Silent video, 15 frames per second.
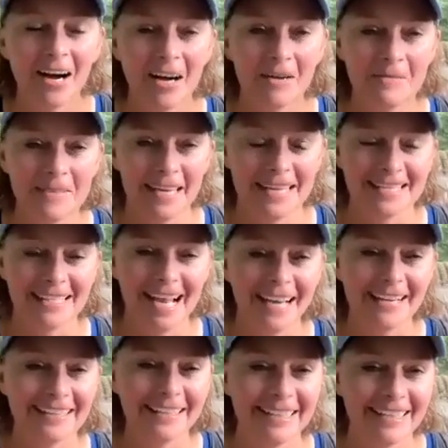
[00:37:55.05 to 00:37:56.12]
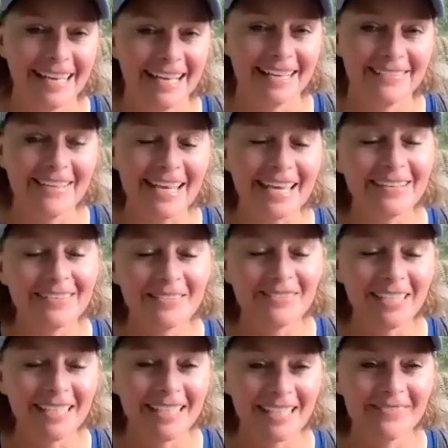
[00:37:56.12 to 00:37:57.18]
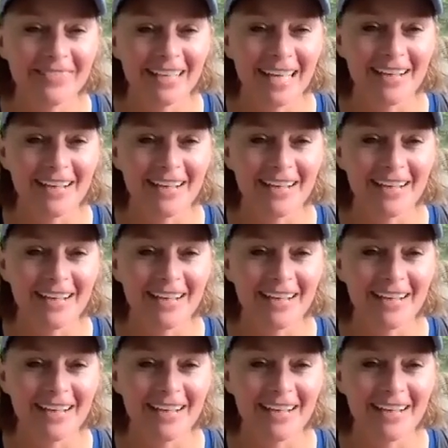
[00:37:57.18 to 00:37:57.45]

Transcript: updates on her? And I'm like, I don't want to bug you.